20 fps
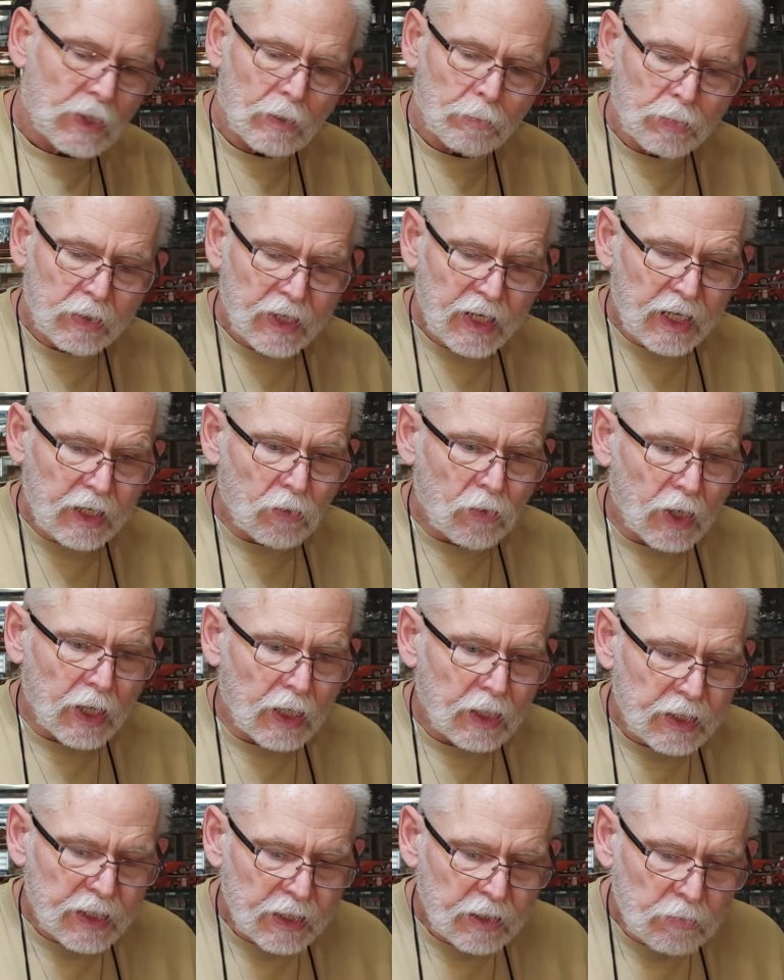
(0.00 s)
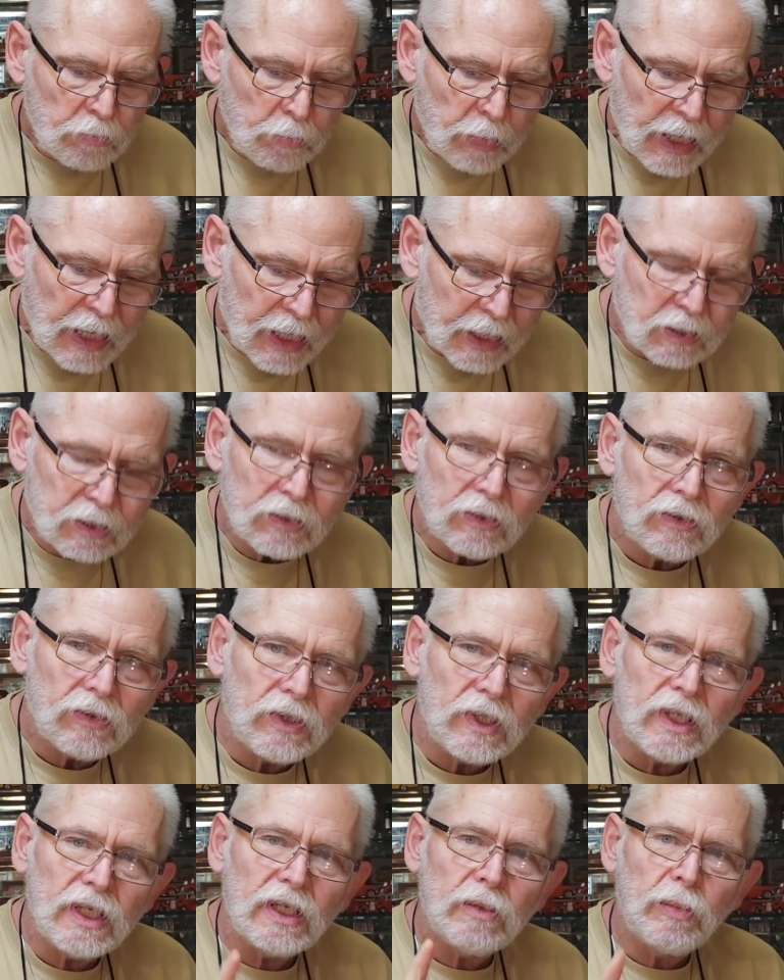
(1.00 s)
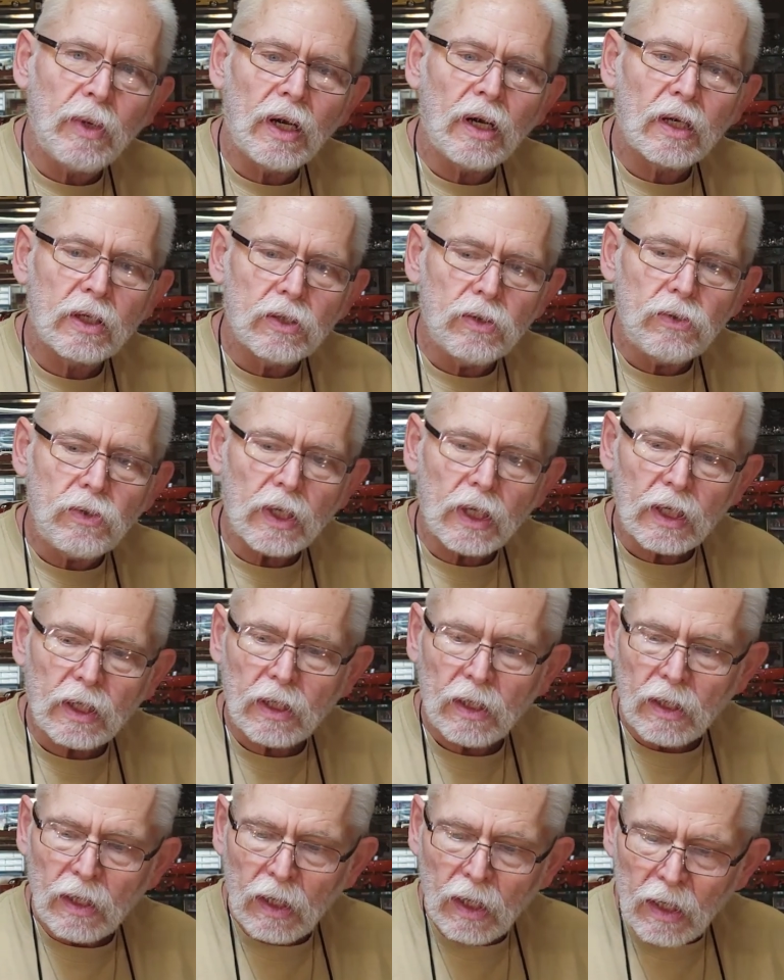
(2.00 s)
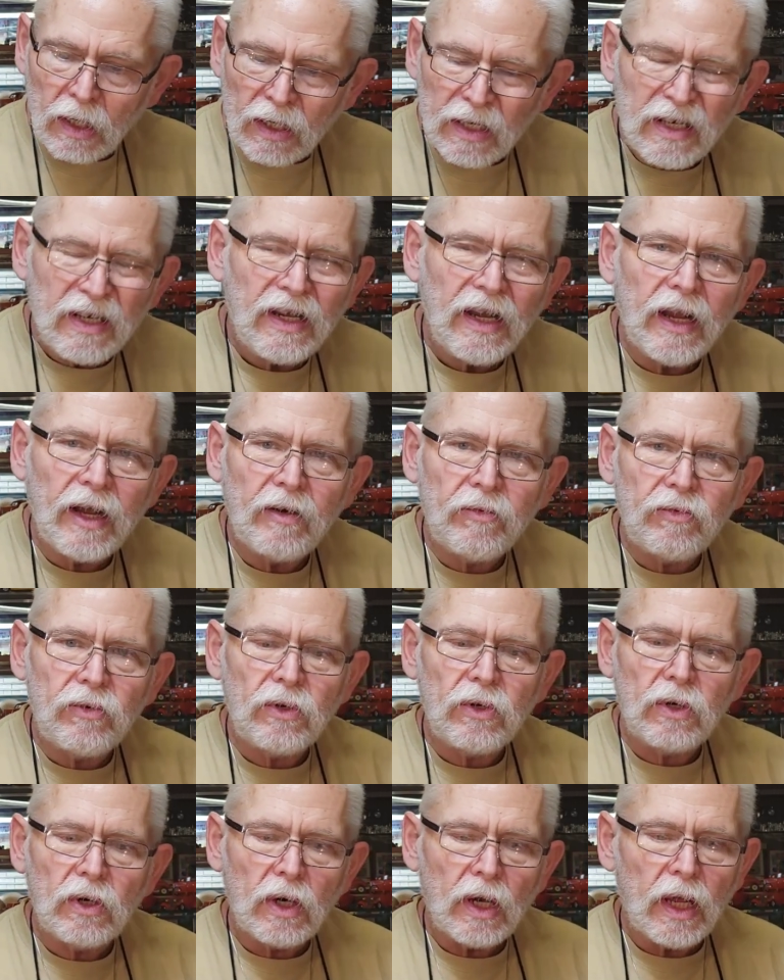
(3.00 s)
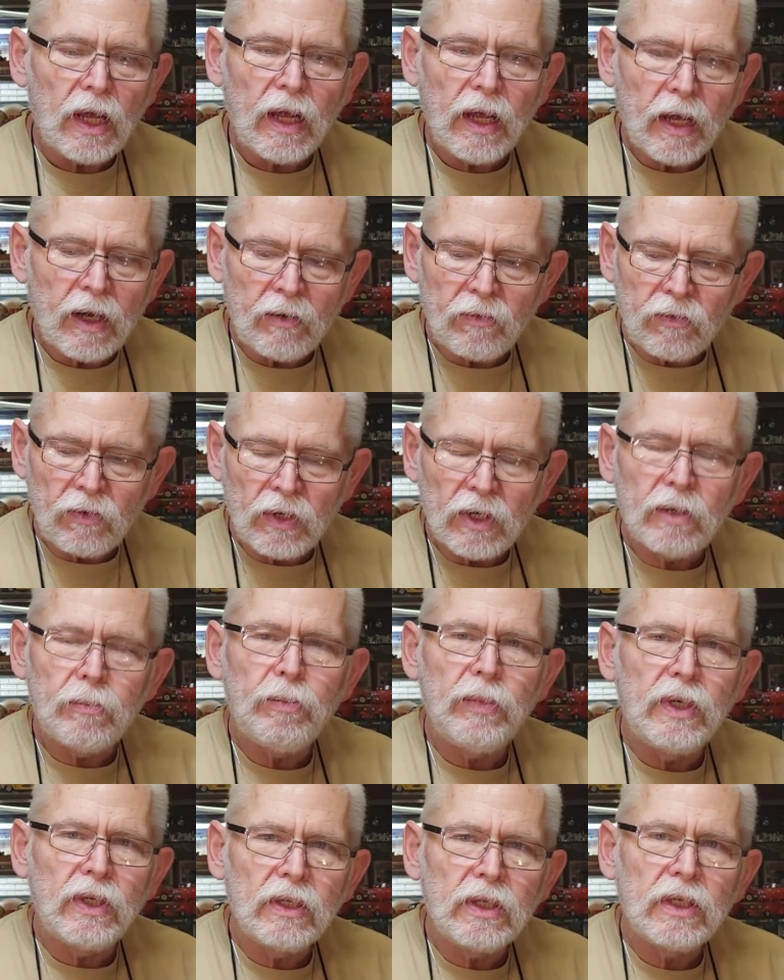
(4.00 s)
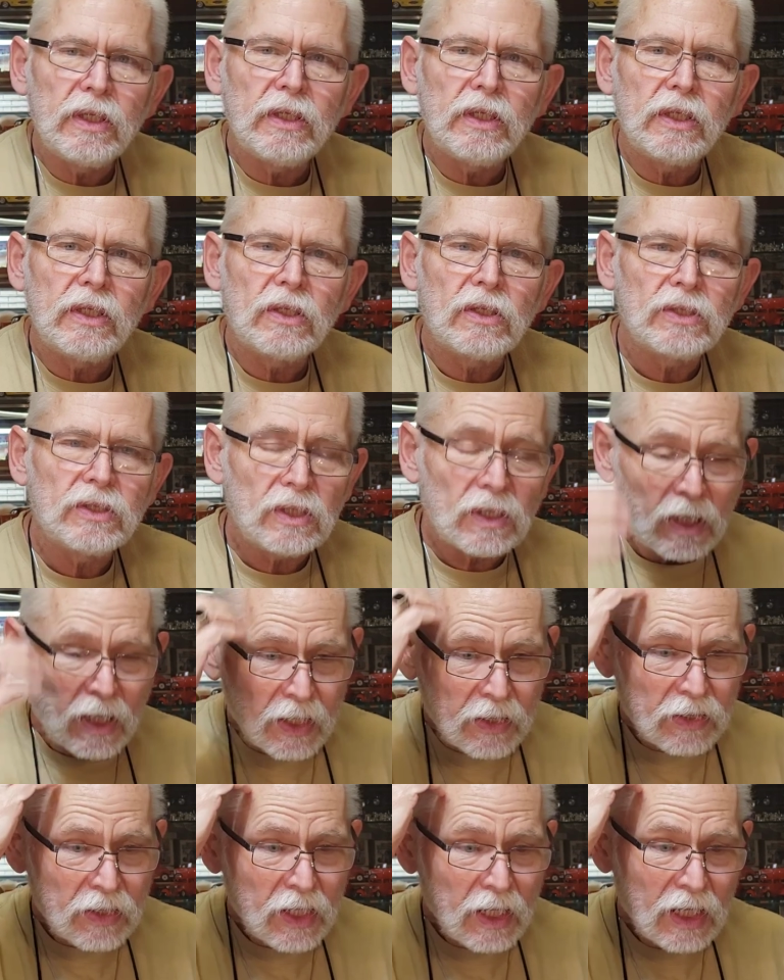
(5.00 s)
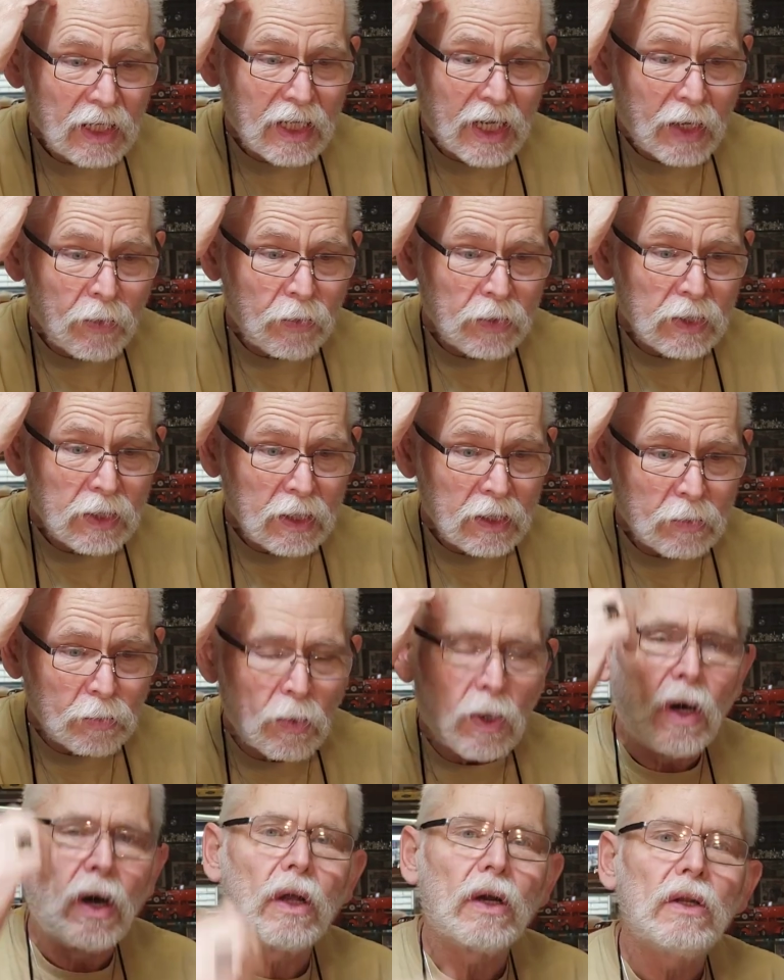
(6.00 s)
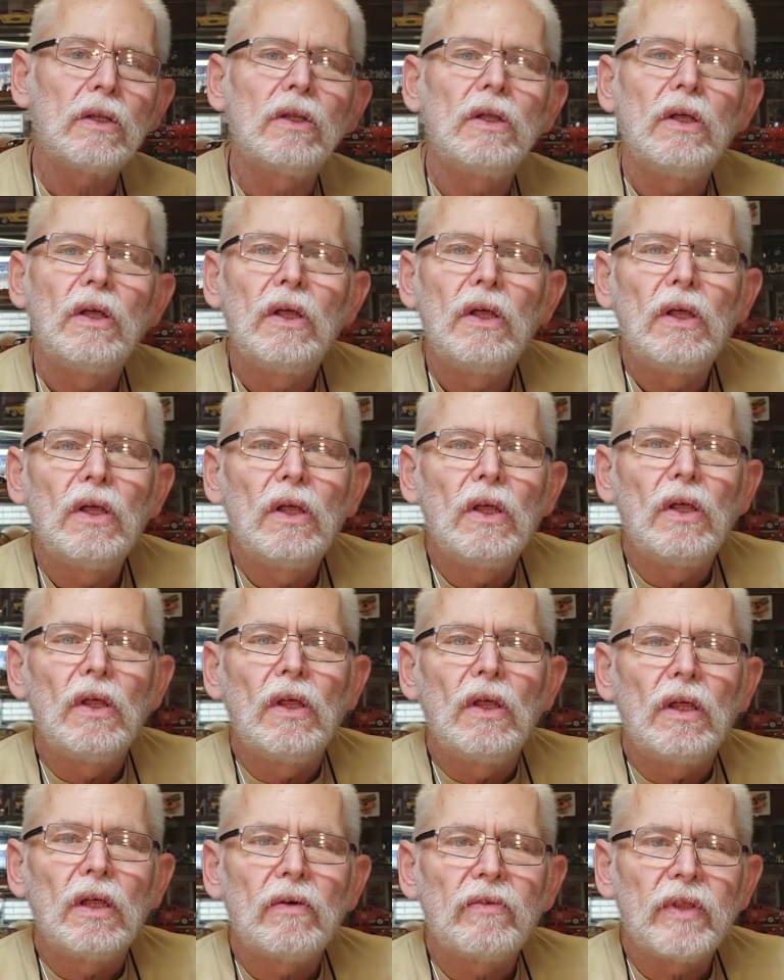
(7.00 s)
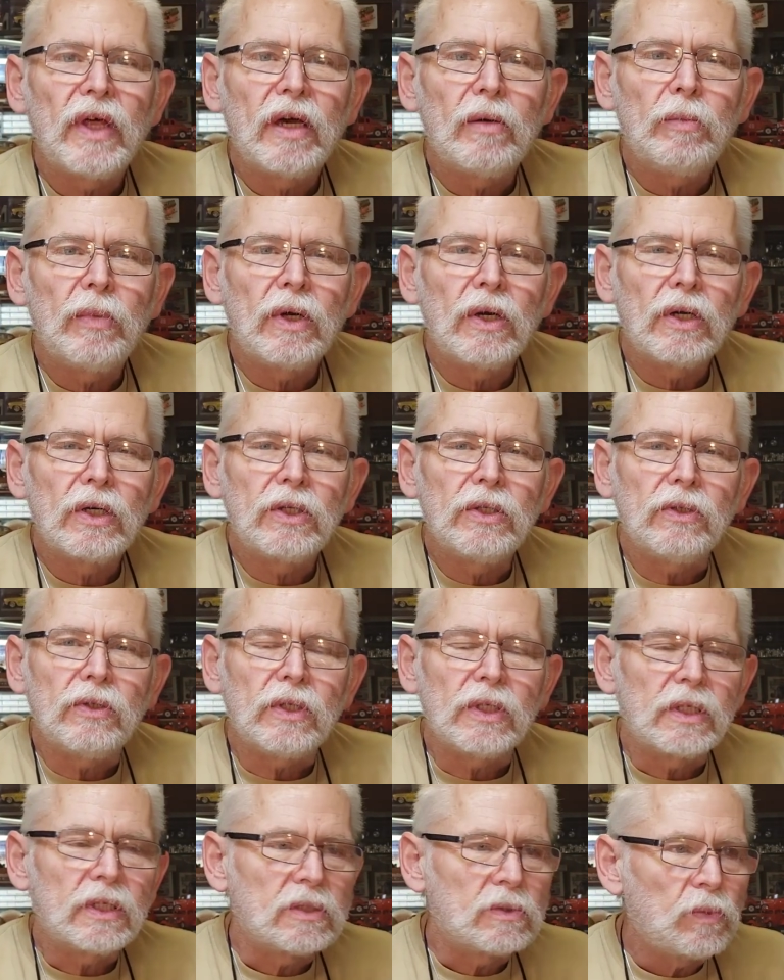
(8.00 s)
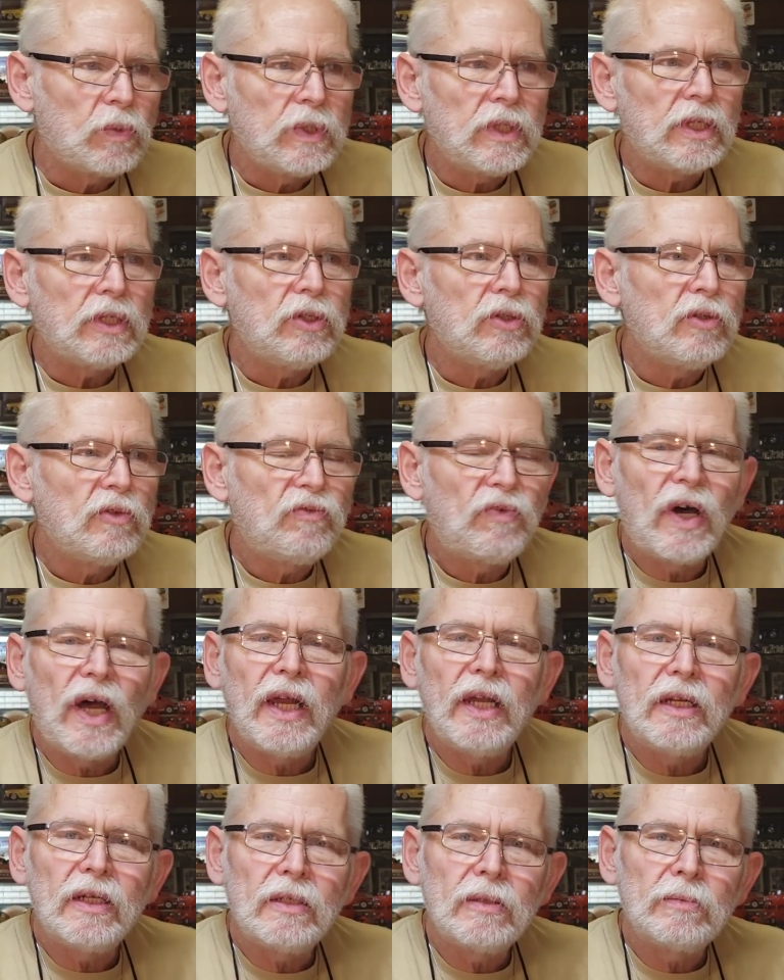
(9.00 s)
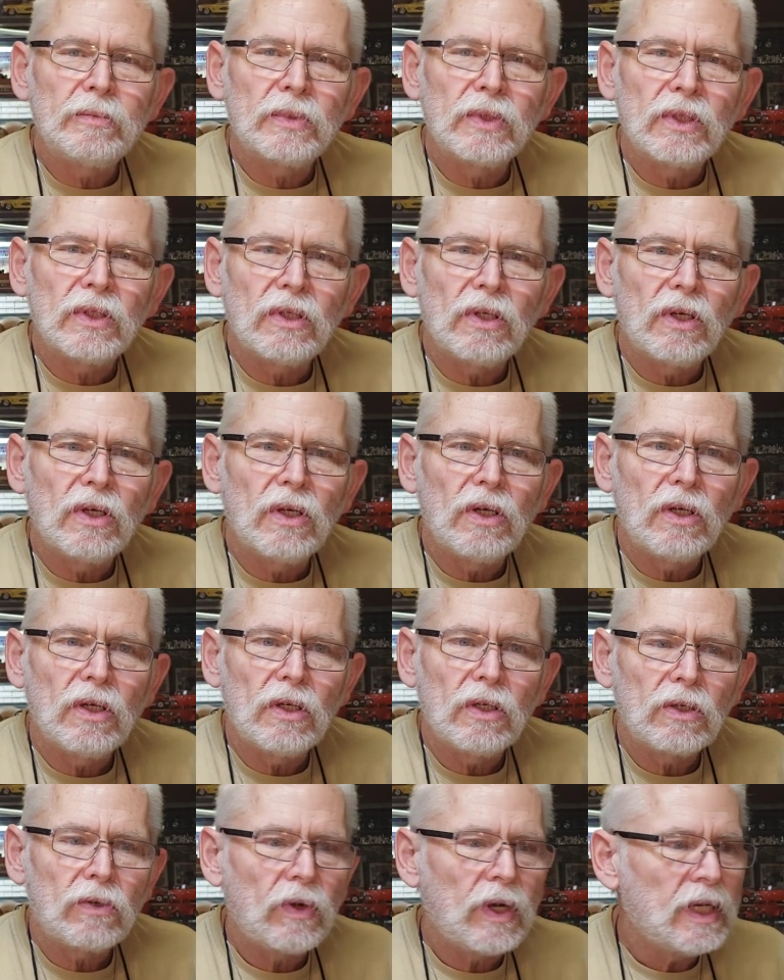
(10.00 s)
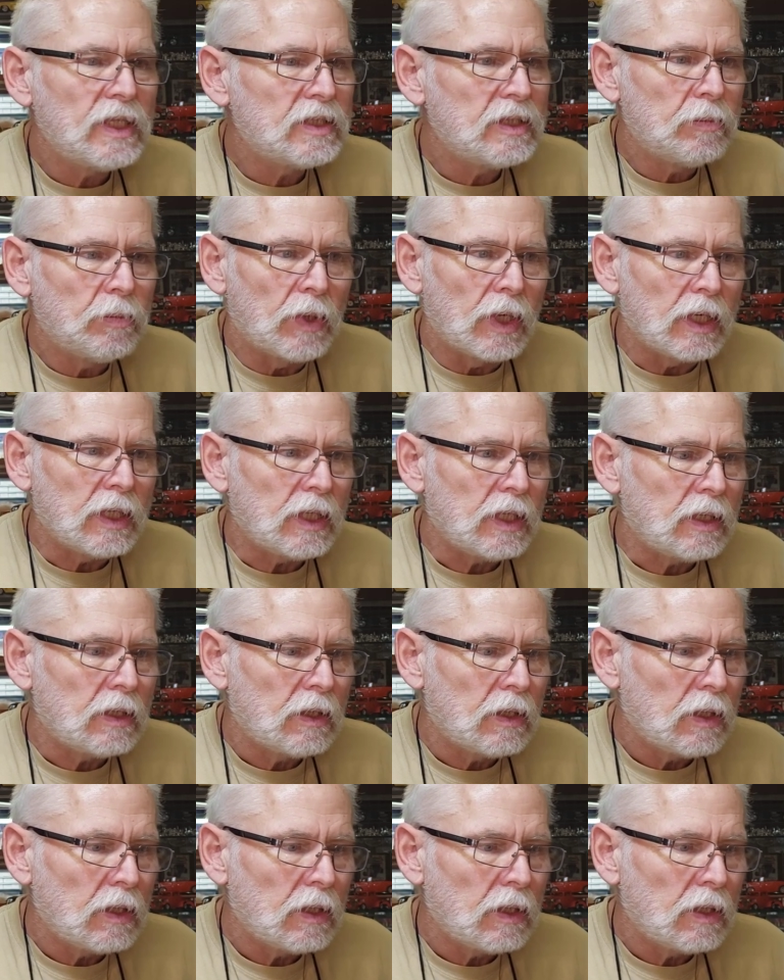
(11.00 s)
But anyway, getting back to the Barracuda. Never, ever in a million years did I think I would get a model of that Barracuda. Because when you do find them, crazy money.